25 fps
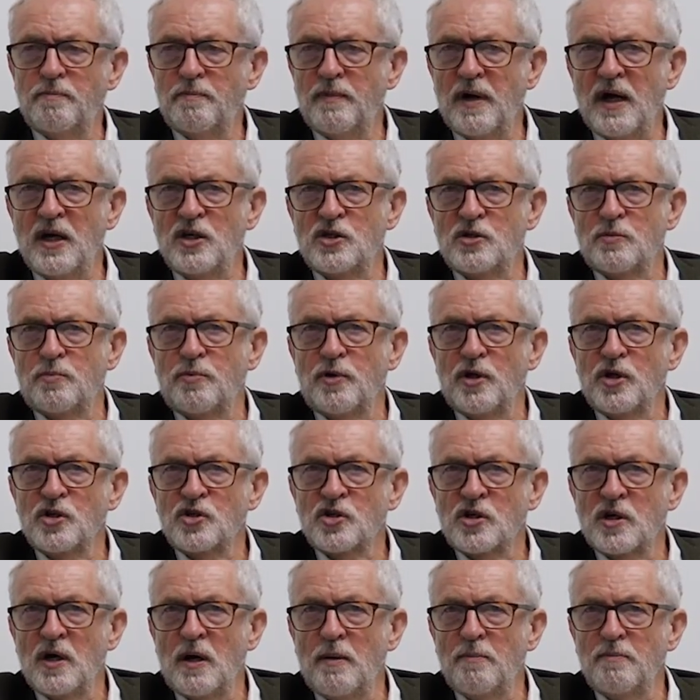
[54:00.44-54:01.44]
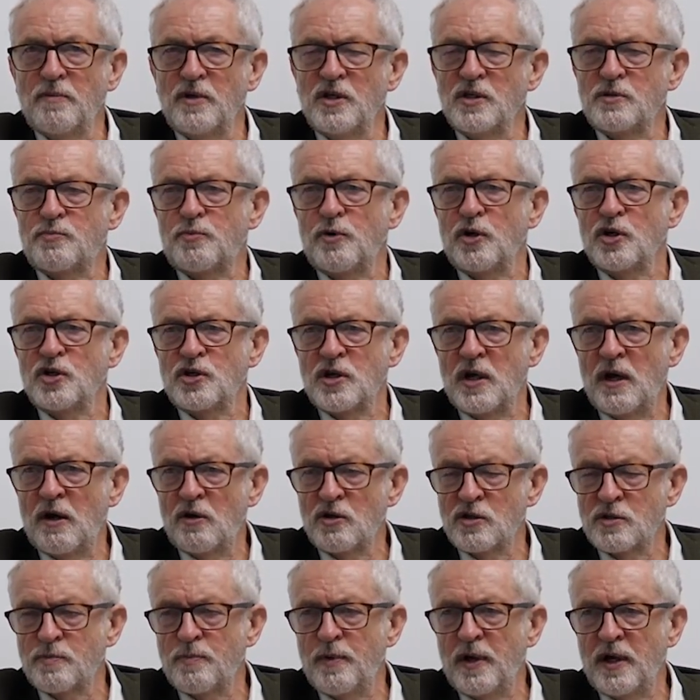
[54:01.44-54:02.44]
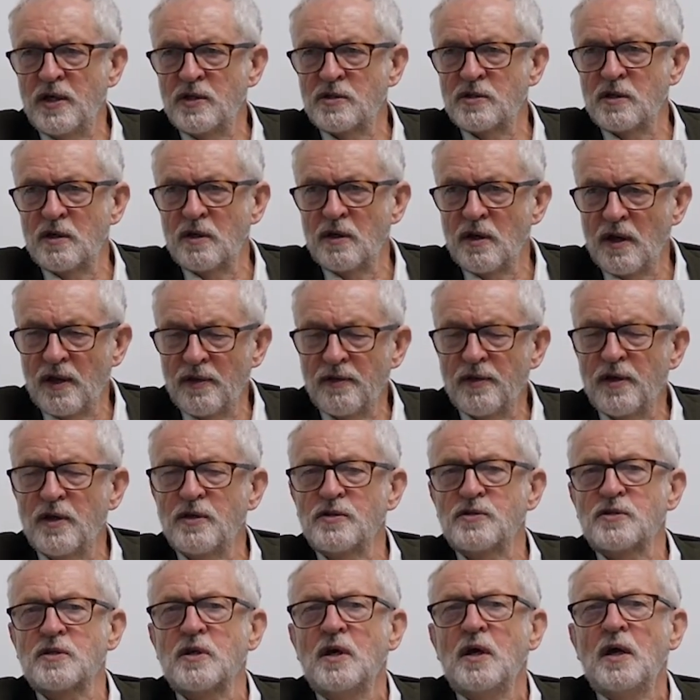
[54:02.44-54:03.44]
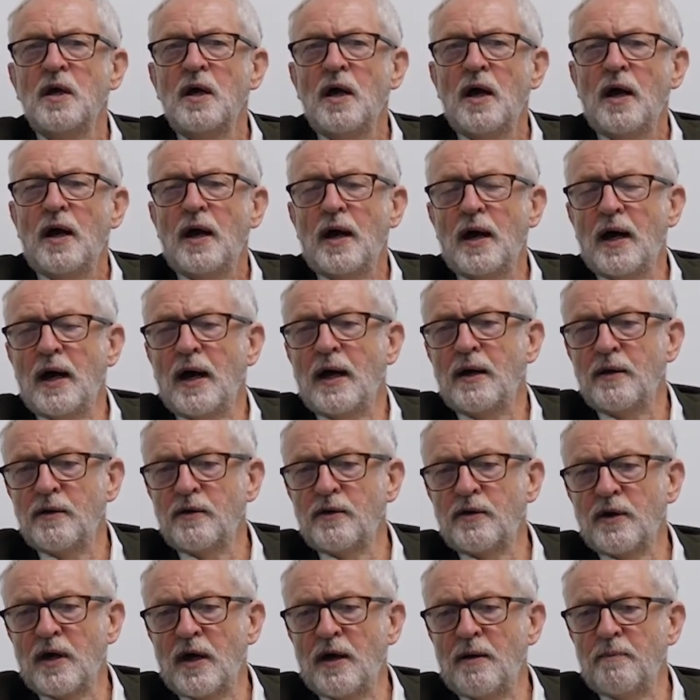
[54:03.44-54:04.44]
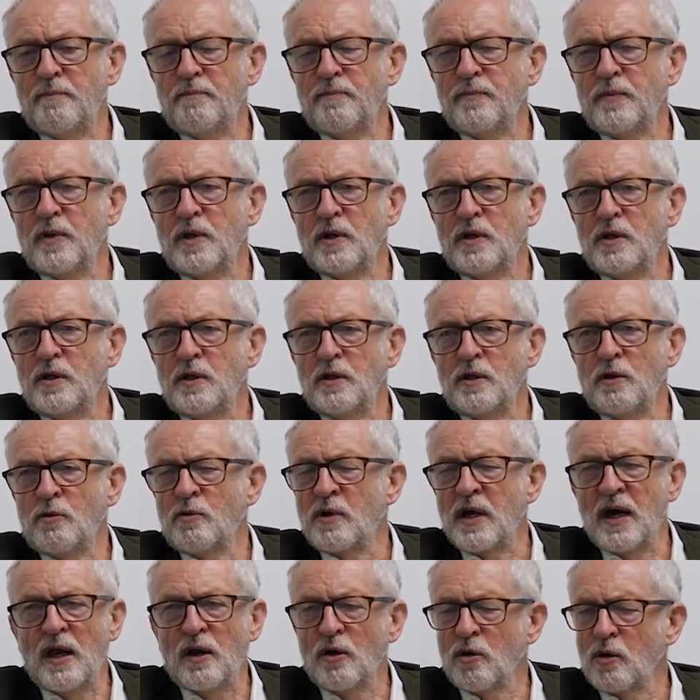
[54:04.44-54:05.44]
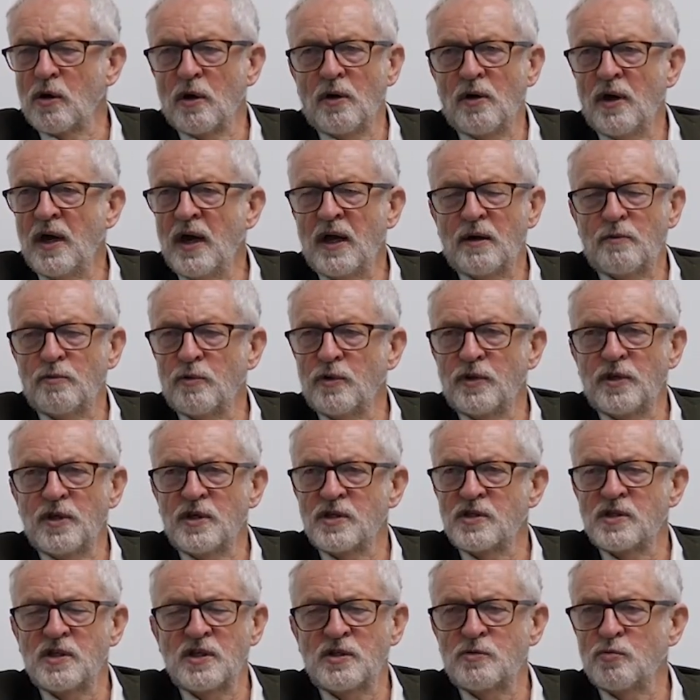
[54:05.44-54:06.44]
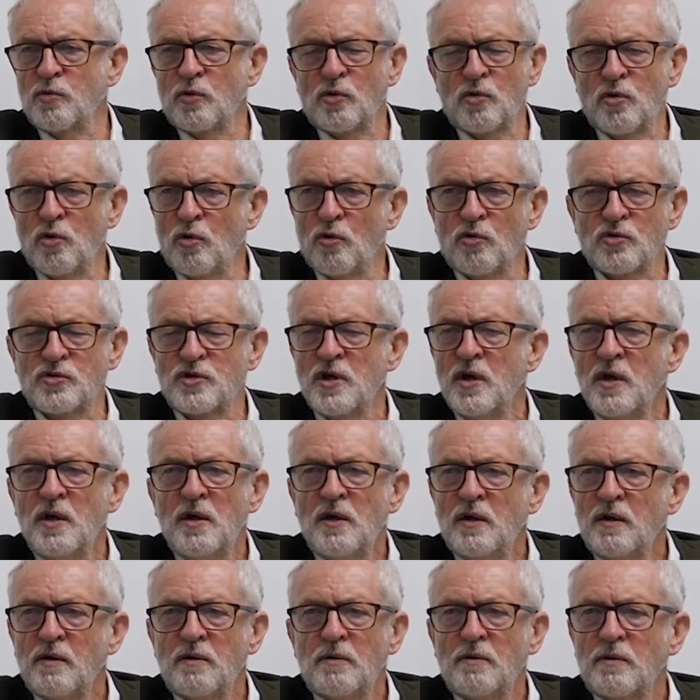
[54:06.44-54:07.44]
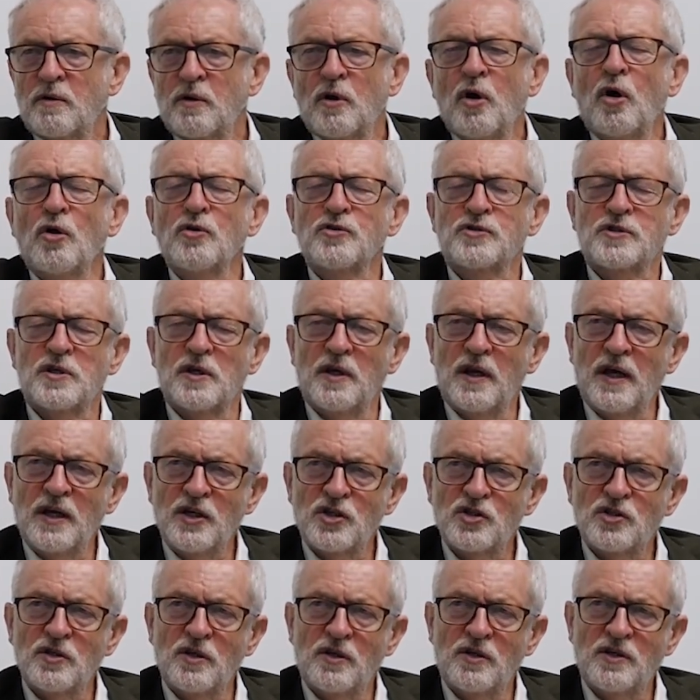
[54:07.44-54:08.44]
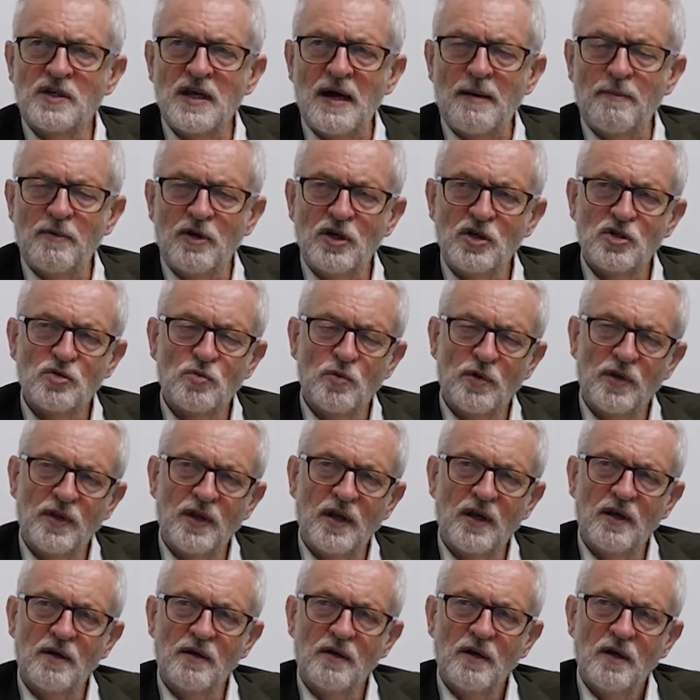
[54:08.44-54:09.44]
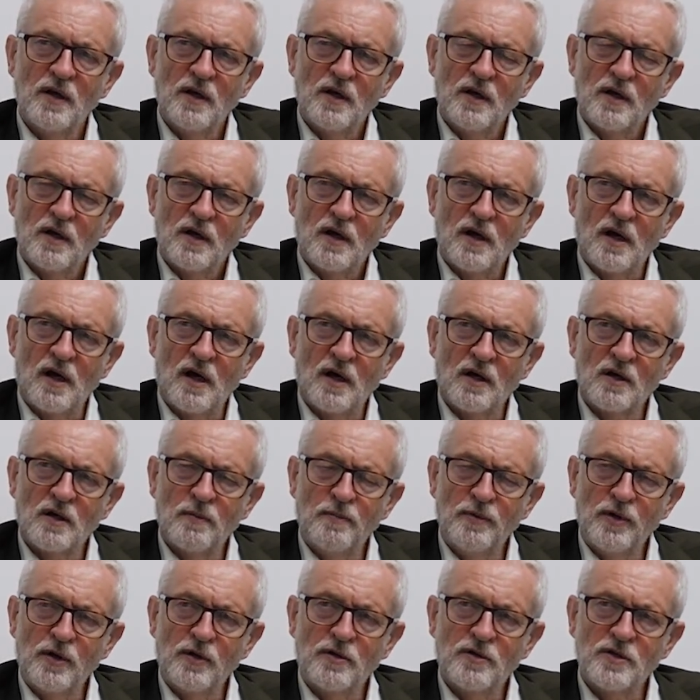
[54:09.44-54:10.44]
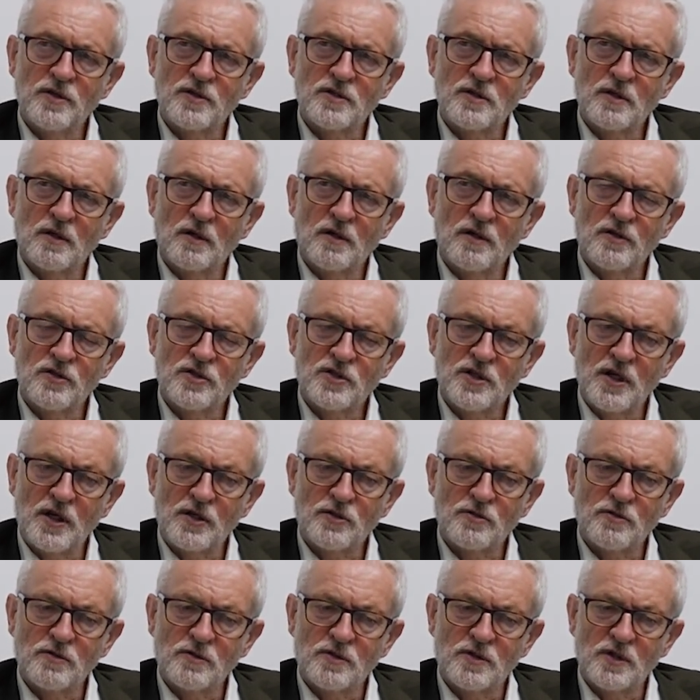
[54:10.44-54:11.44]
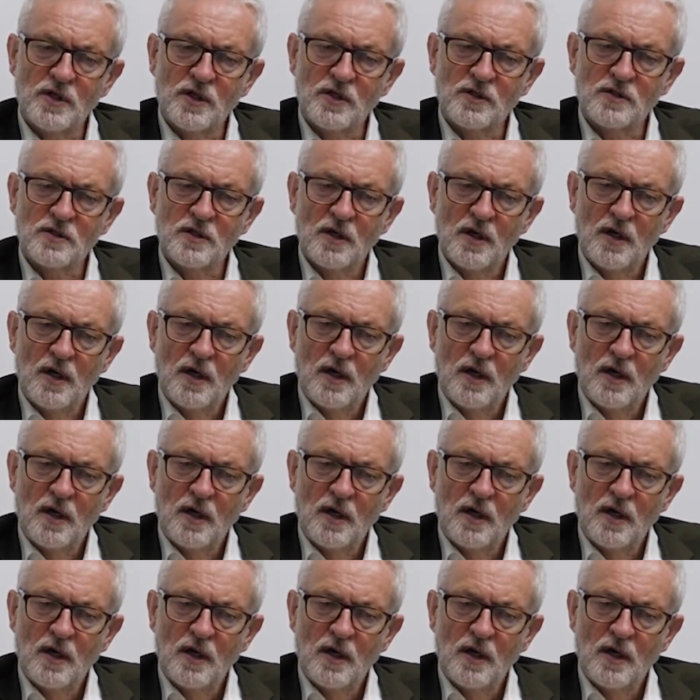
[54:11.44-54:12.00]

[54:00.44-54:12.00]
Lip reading: major British companies, British Aerospace and others, and you cannot go ahead with this. This will cause consternation and damage within our communities and constituencies.